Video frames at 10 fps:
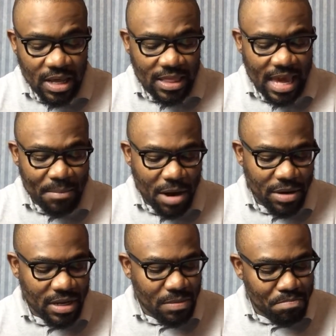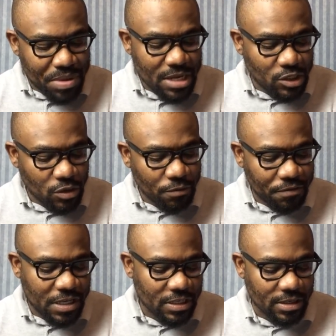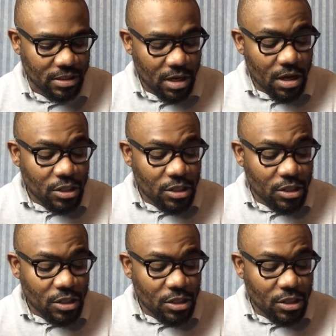the American B2 visas